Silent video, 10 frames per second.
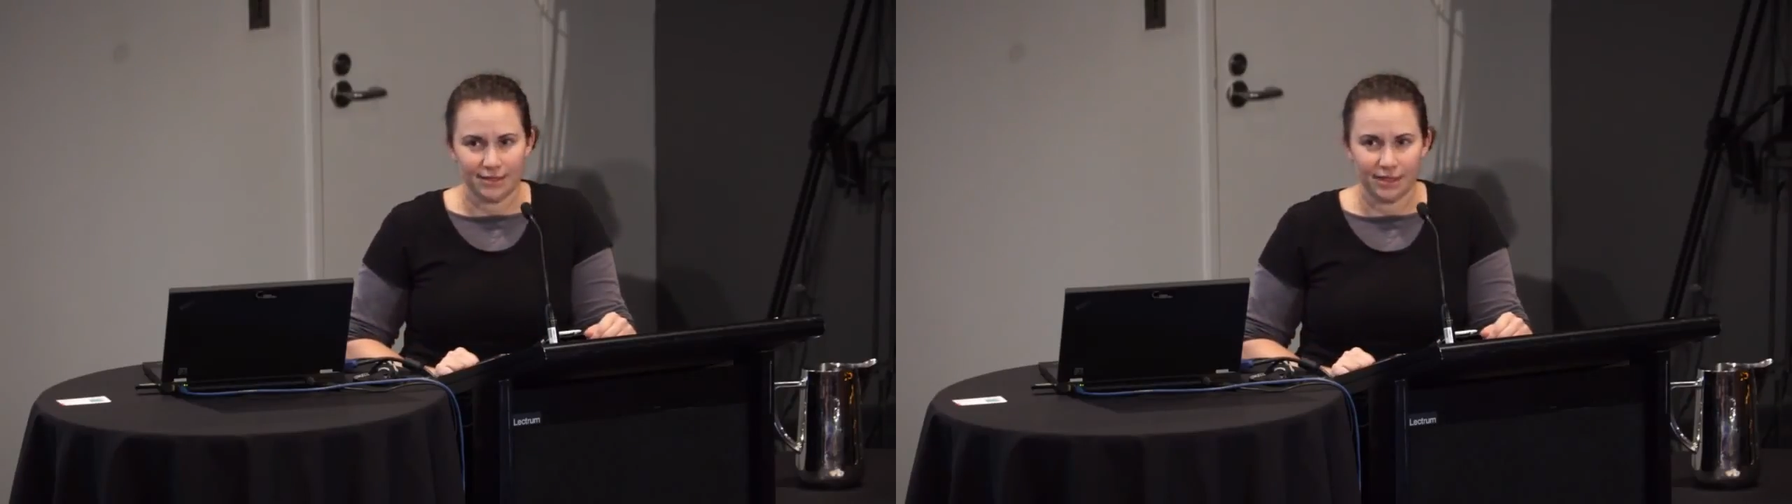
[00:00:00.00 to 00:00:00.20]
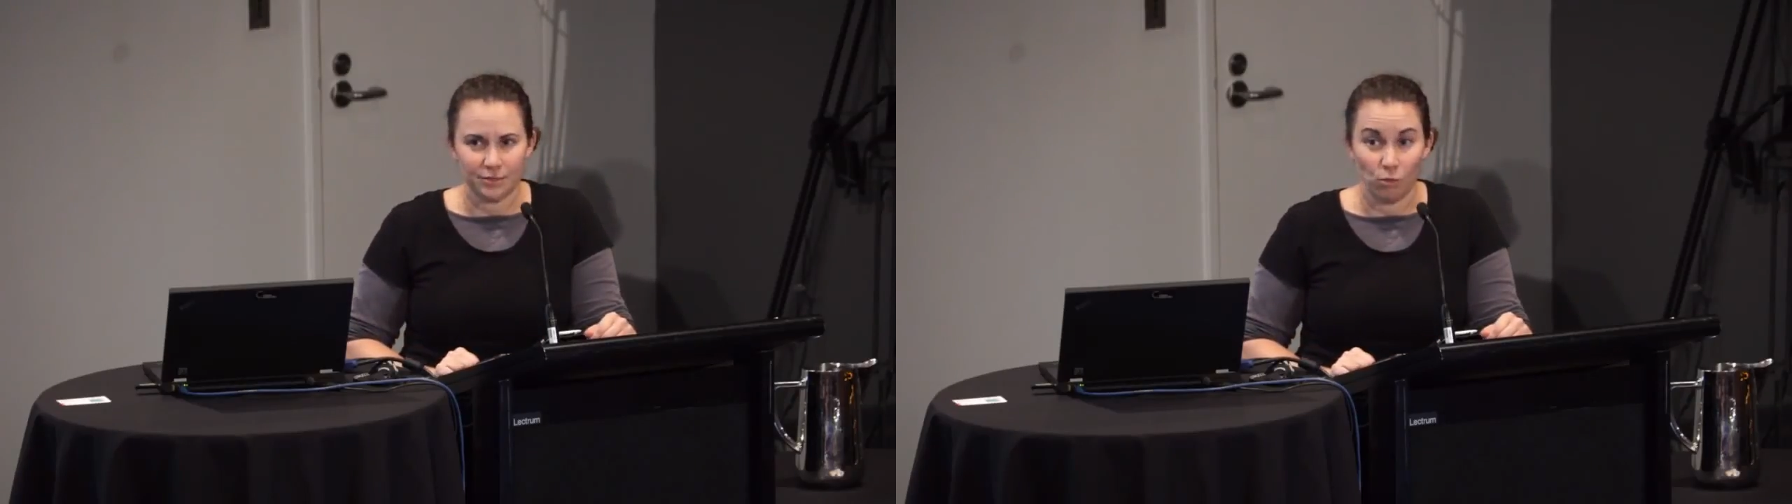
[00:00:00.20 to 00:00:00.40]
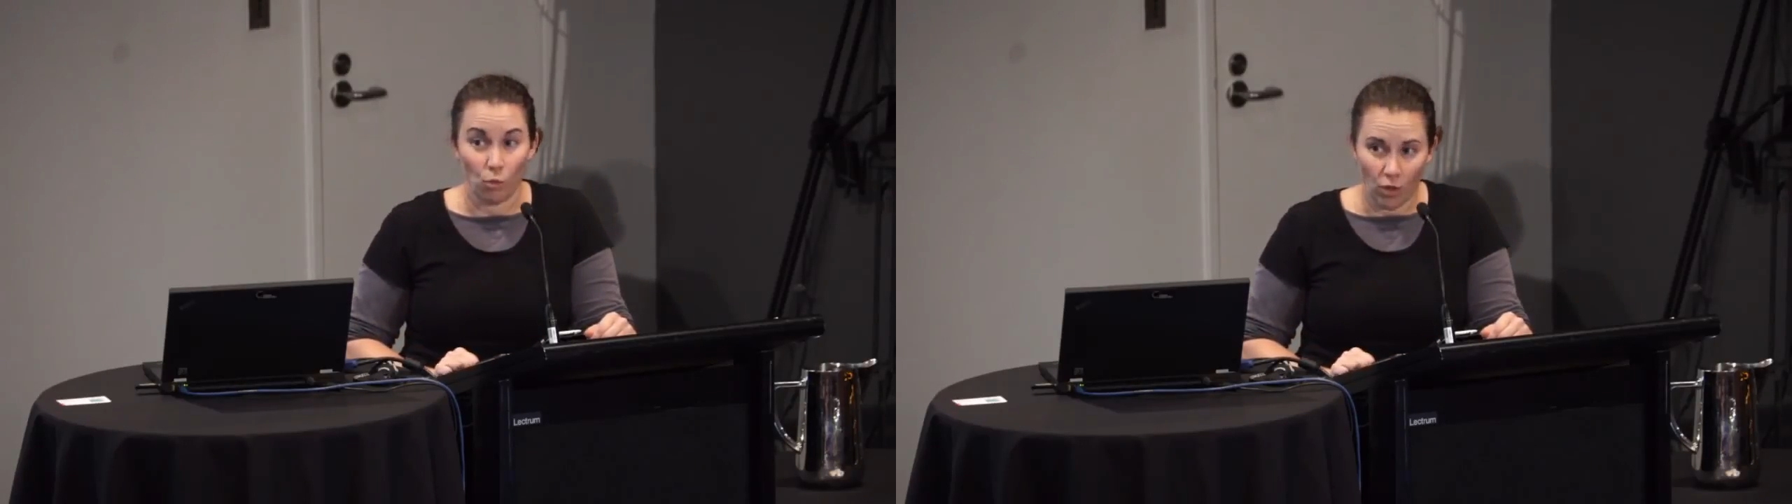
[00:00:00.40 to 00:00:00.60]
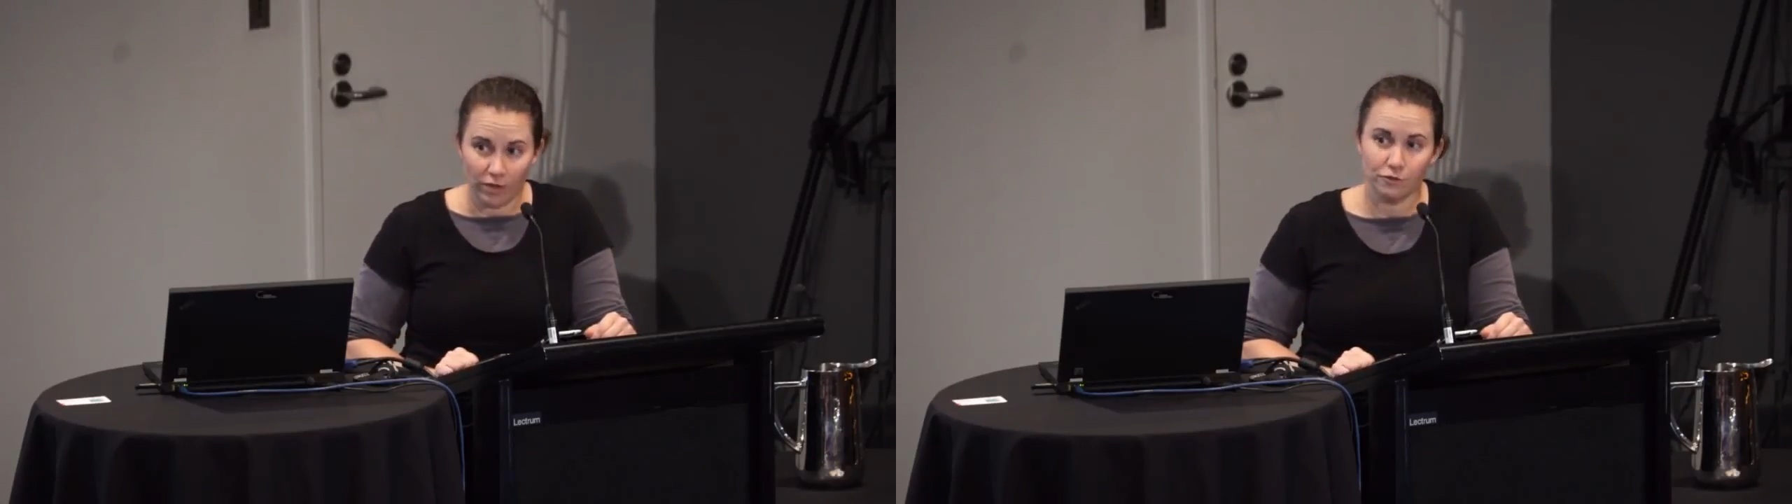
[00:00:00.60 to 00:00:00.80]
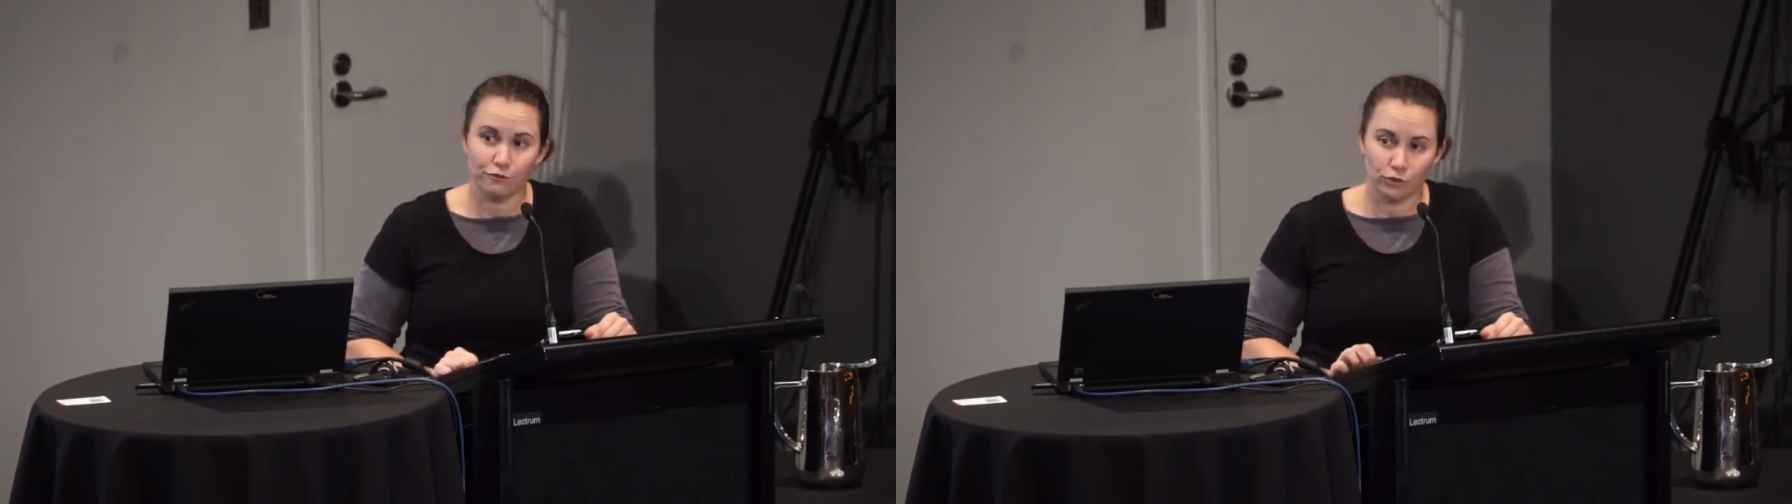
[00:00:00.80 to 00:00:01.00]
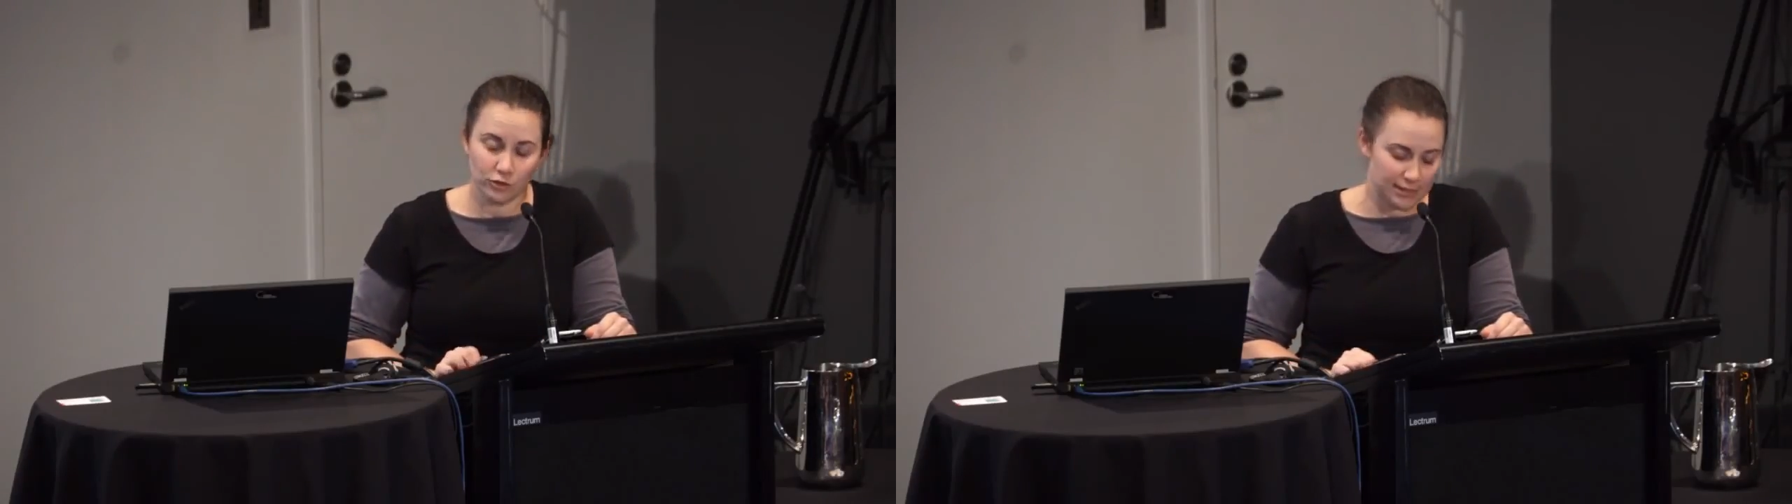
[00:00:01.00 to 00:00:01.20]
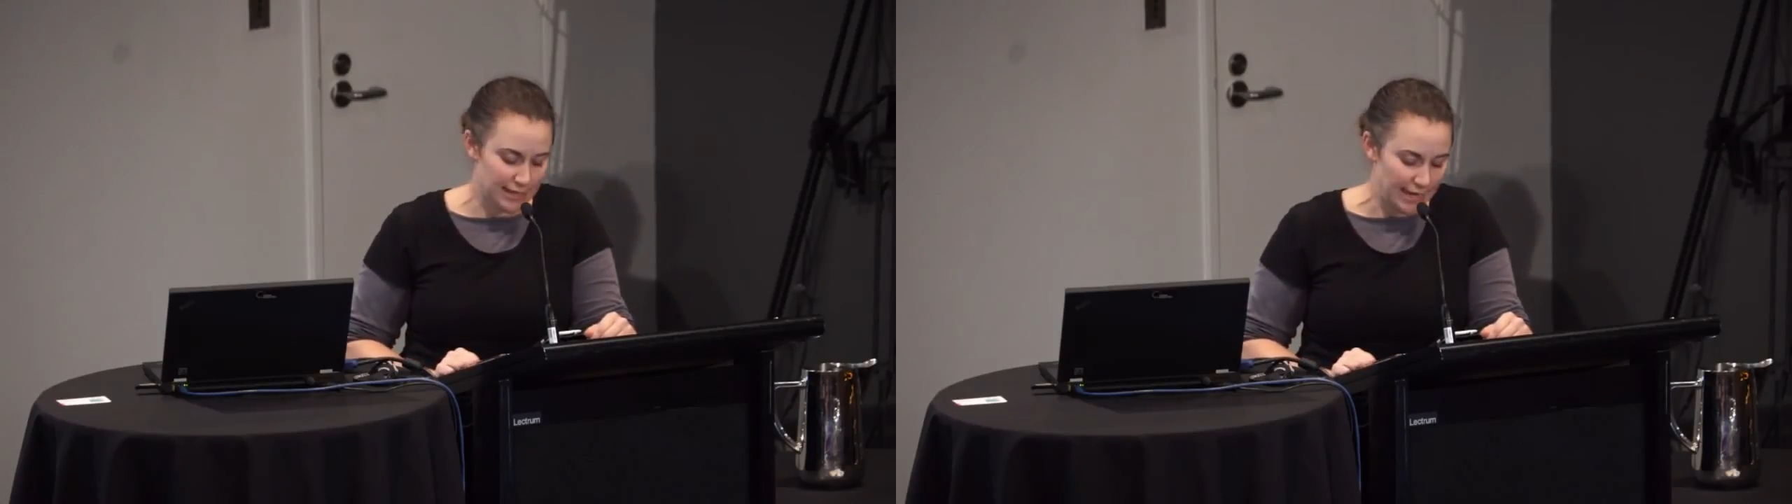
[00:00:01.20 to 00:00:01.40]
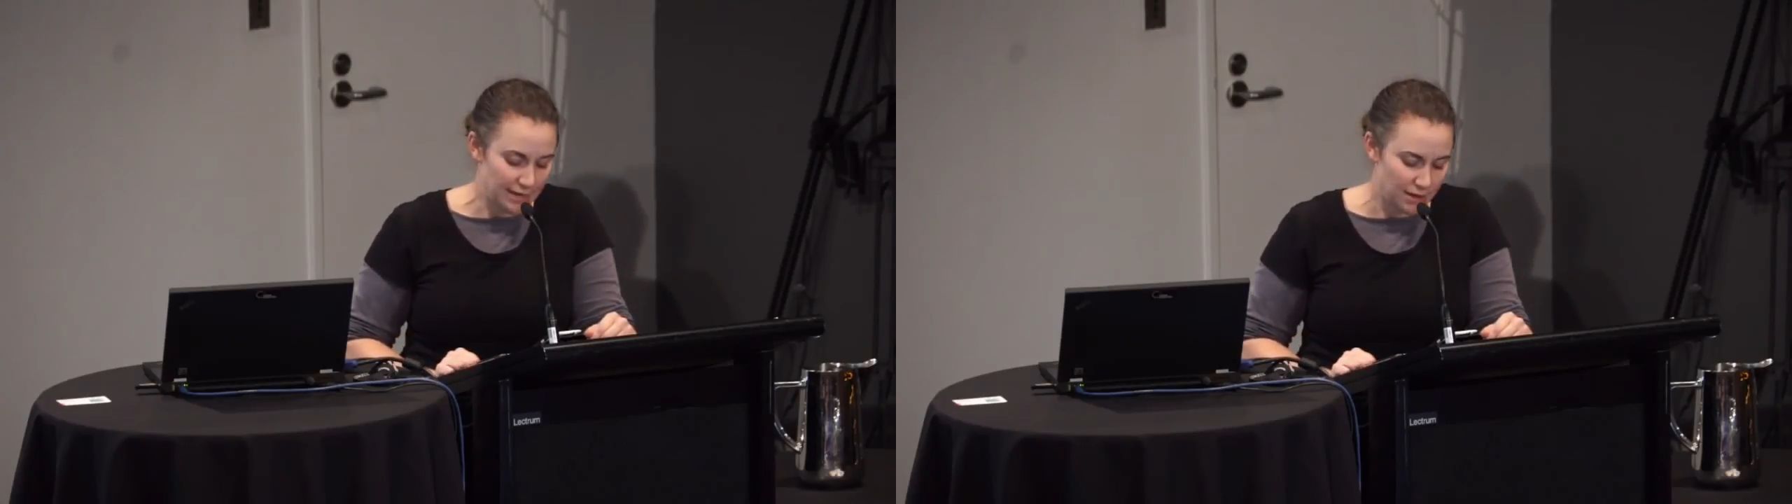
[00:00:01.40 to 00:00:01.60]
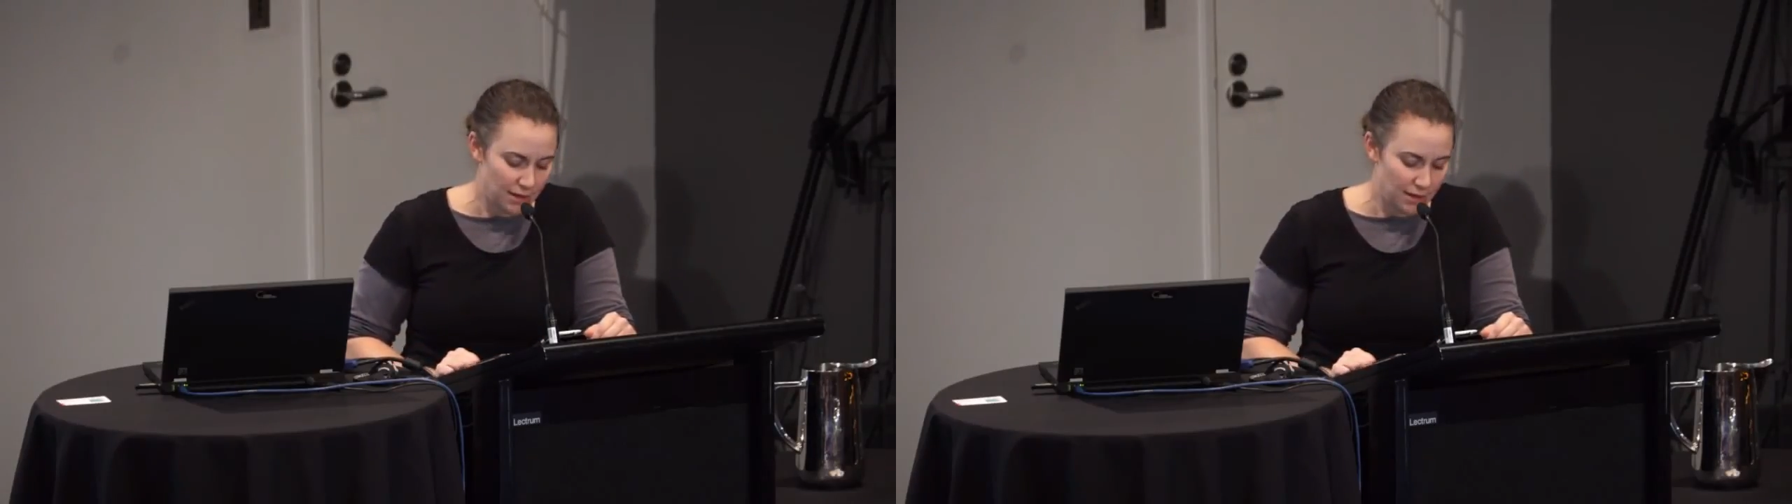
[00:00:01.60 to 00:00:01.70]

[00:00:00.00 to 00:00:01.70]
and that's been wonderful to see.